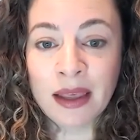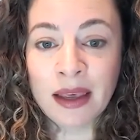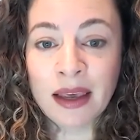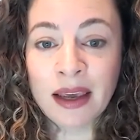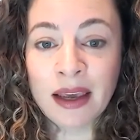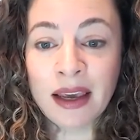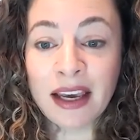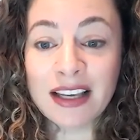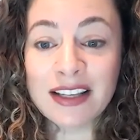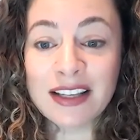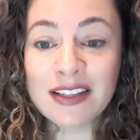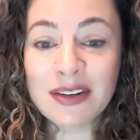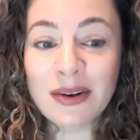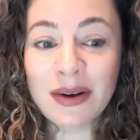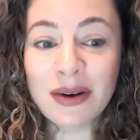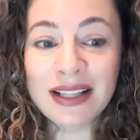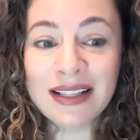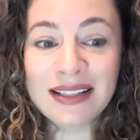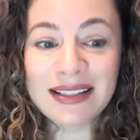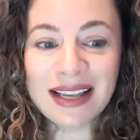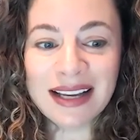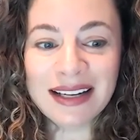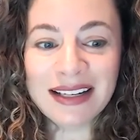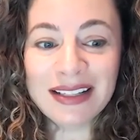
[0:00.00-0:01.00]
And so I
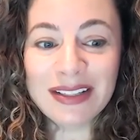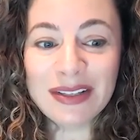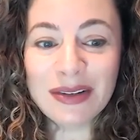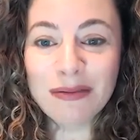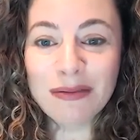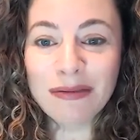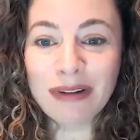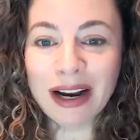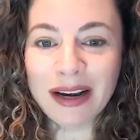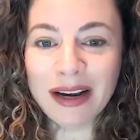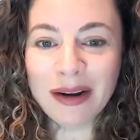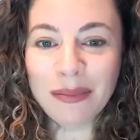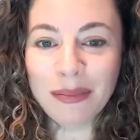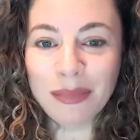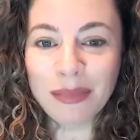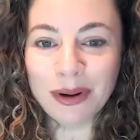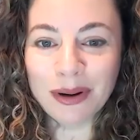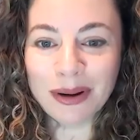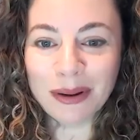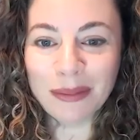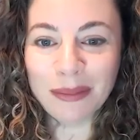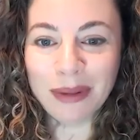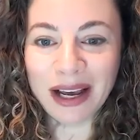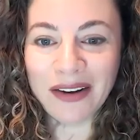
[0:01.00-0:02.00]
decided to write a
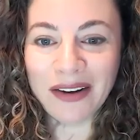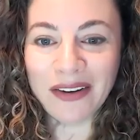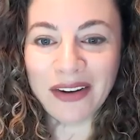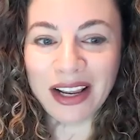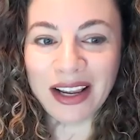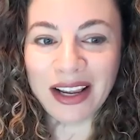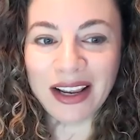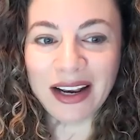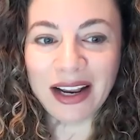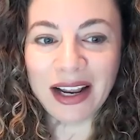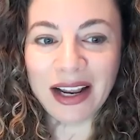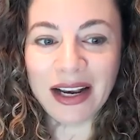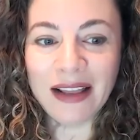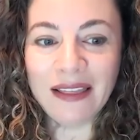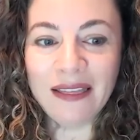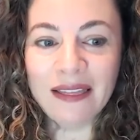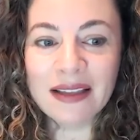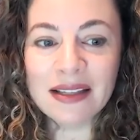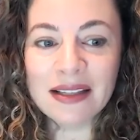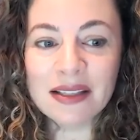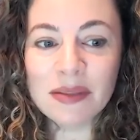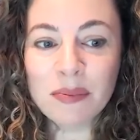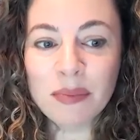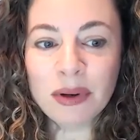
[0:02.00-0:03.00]
book about it. And in
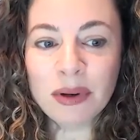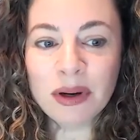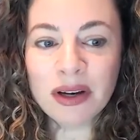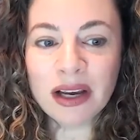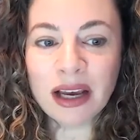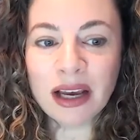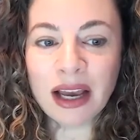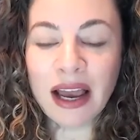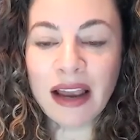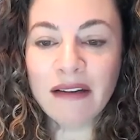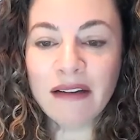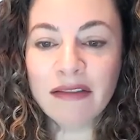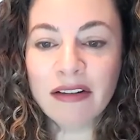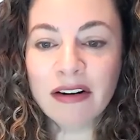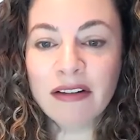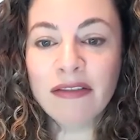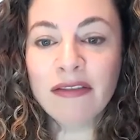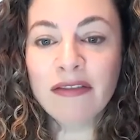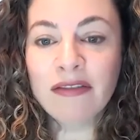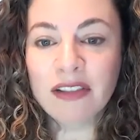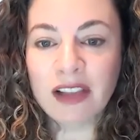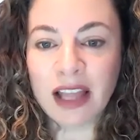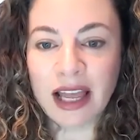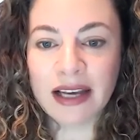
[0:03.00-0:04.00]
this book, I
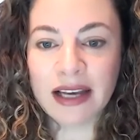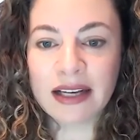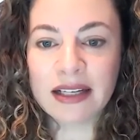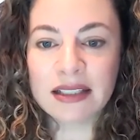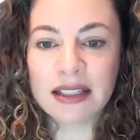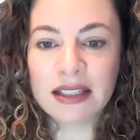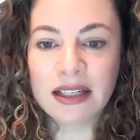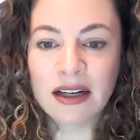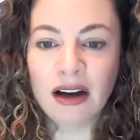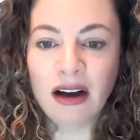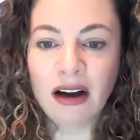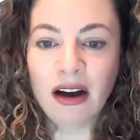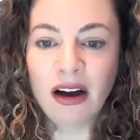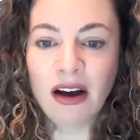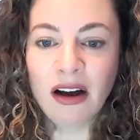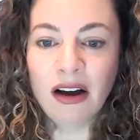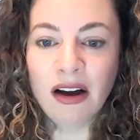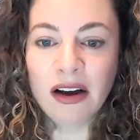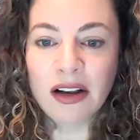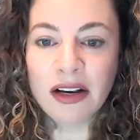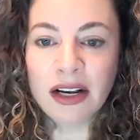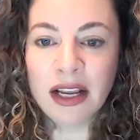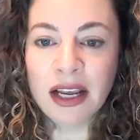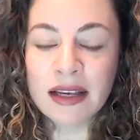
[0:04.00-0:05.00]
reflect
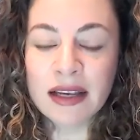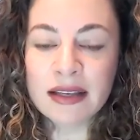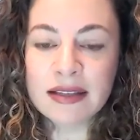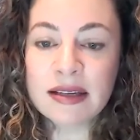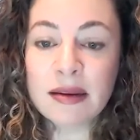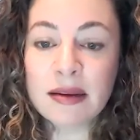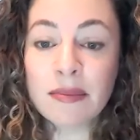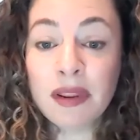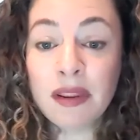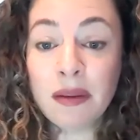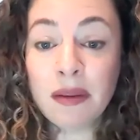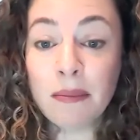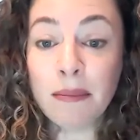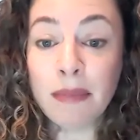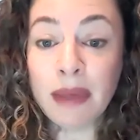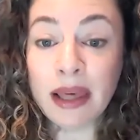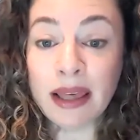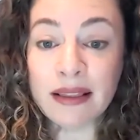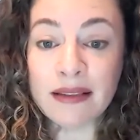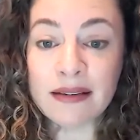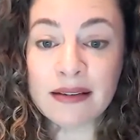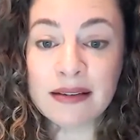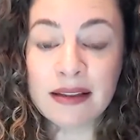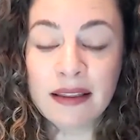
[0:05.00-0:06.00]
on some of the
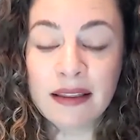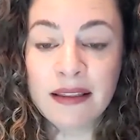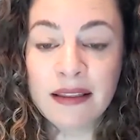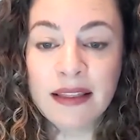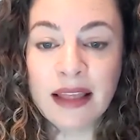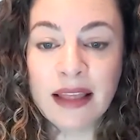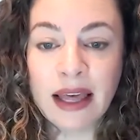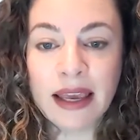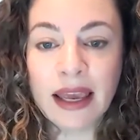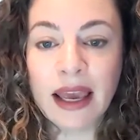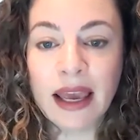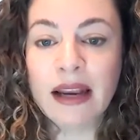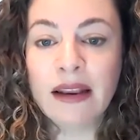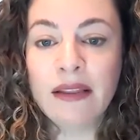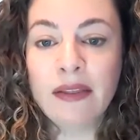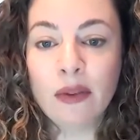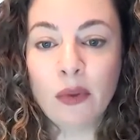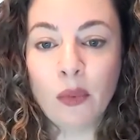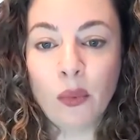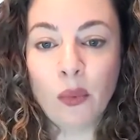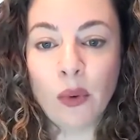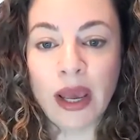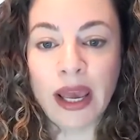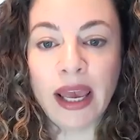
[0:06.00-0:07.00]
myths that get in the
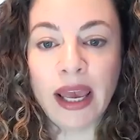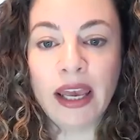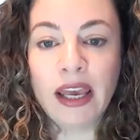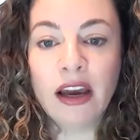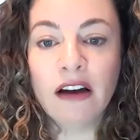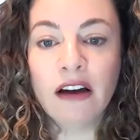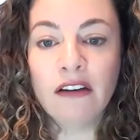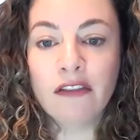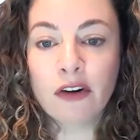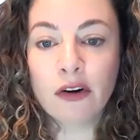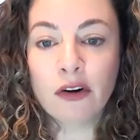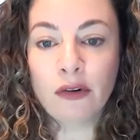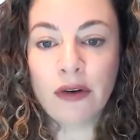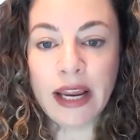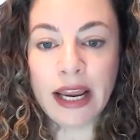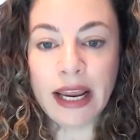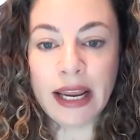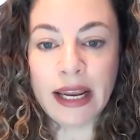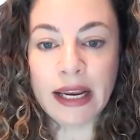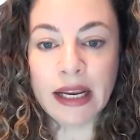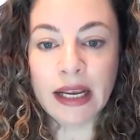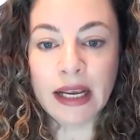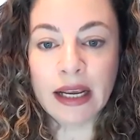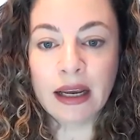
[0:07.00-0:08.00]
way of
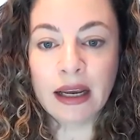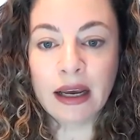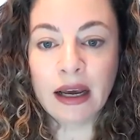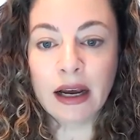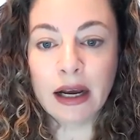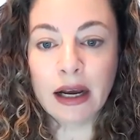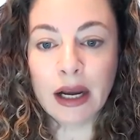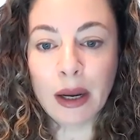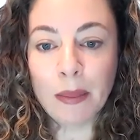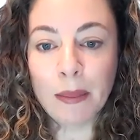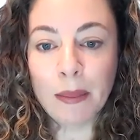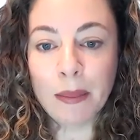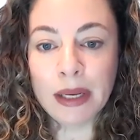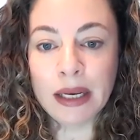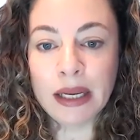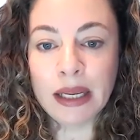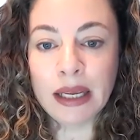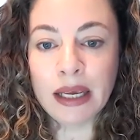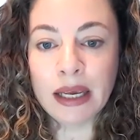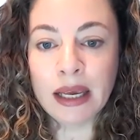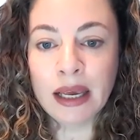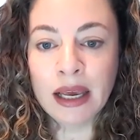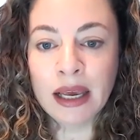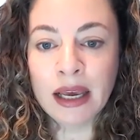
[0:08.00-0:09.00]
creating a
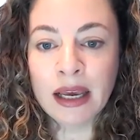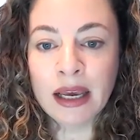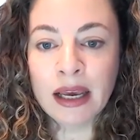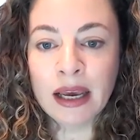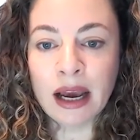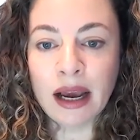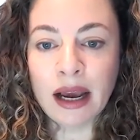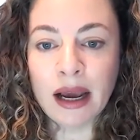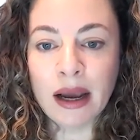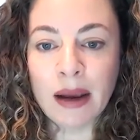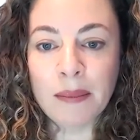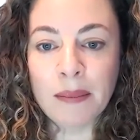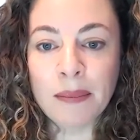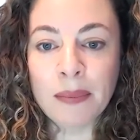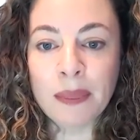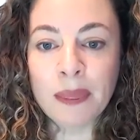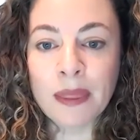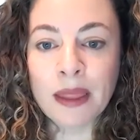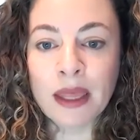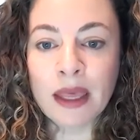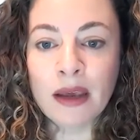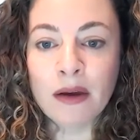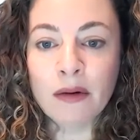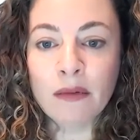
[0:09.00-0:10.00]
company,
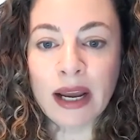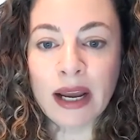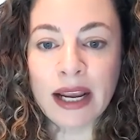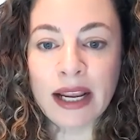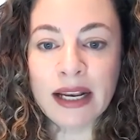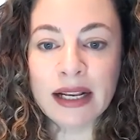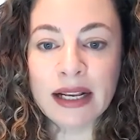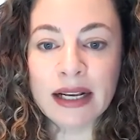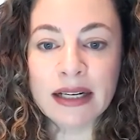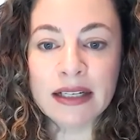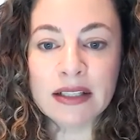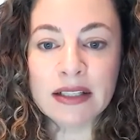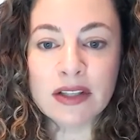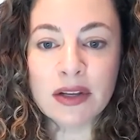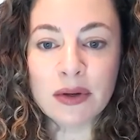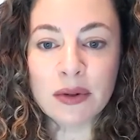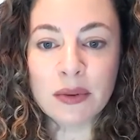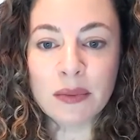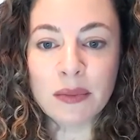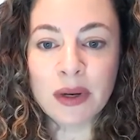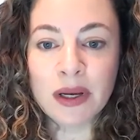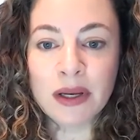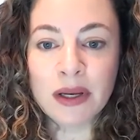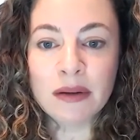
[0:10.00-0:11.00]
right? And
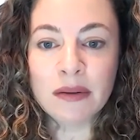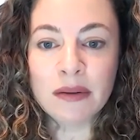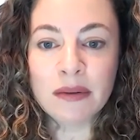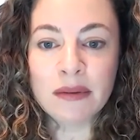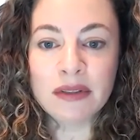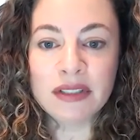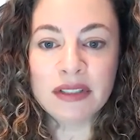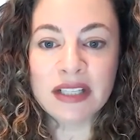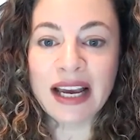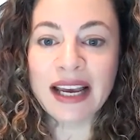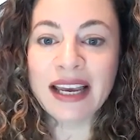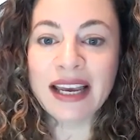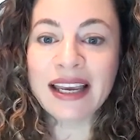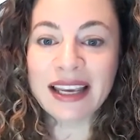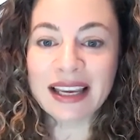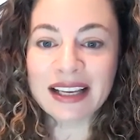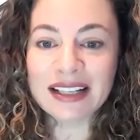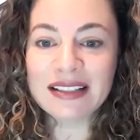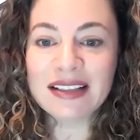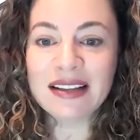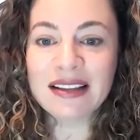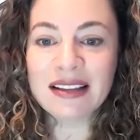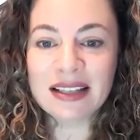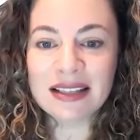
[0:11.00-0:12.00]
so tying it
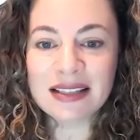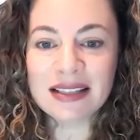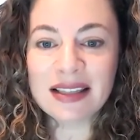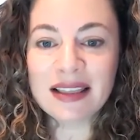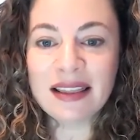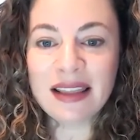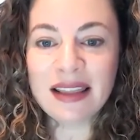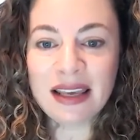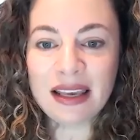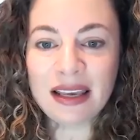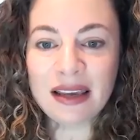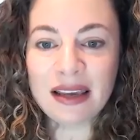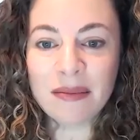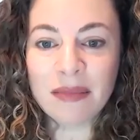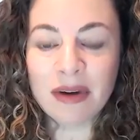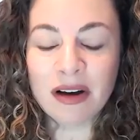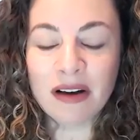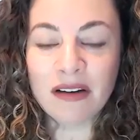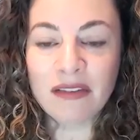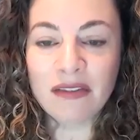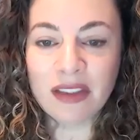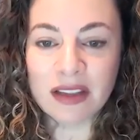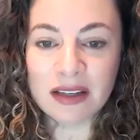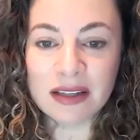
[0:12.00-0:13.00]
to this theme
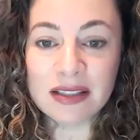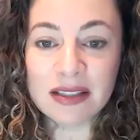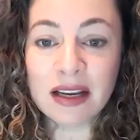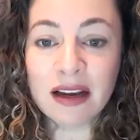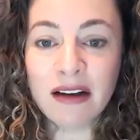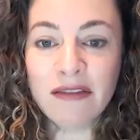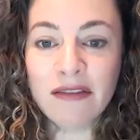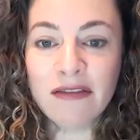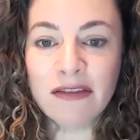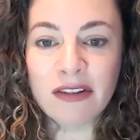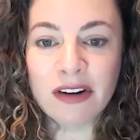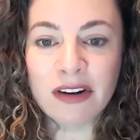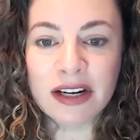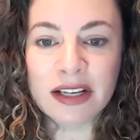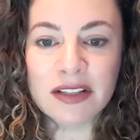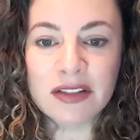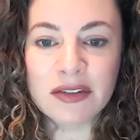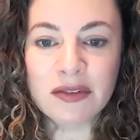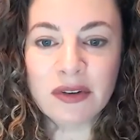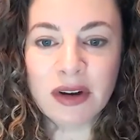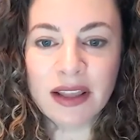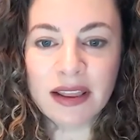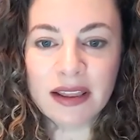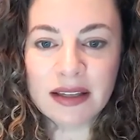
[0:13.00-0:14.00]
of this conference,
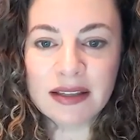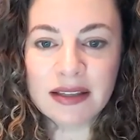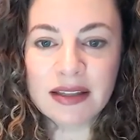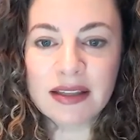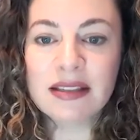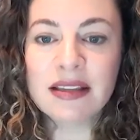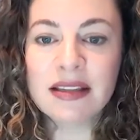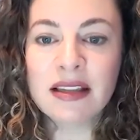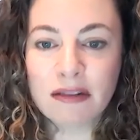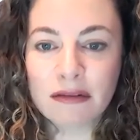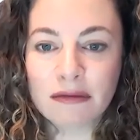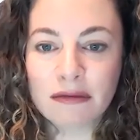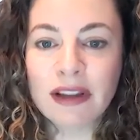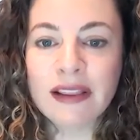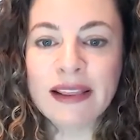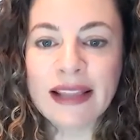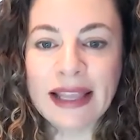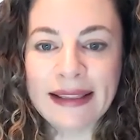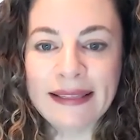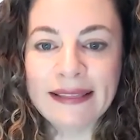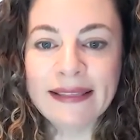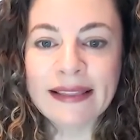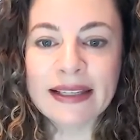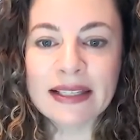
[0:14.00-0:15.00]
right? This is the
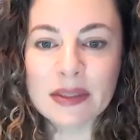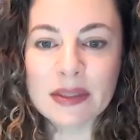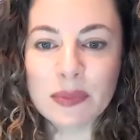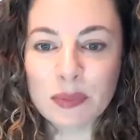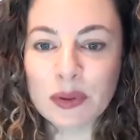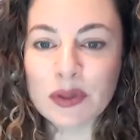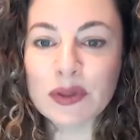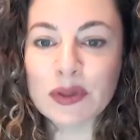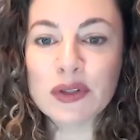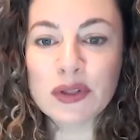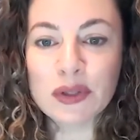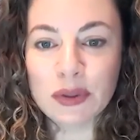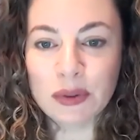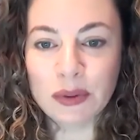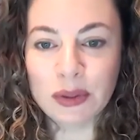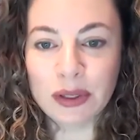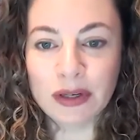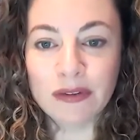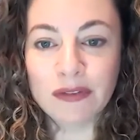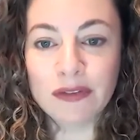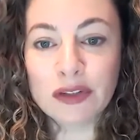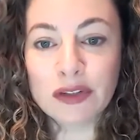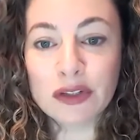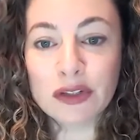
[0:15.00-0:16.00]
relentless pursuit
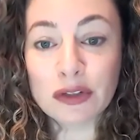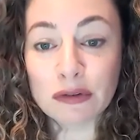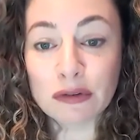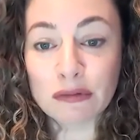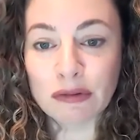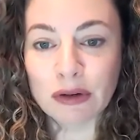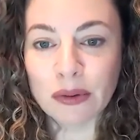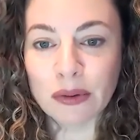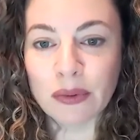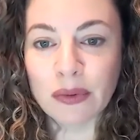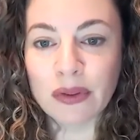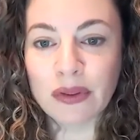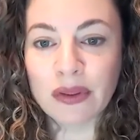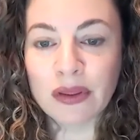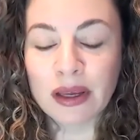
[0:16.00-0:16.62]
of truth.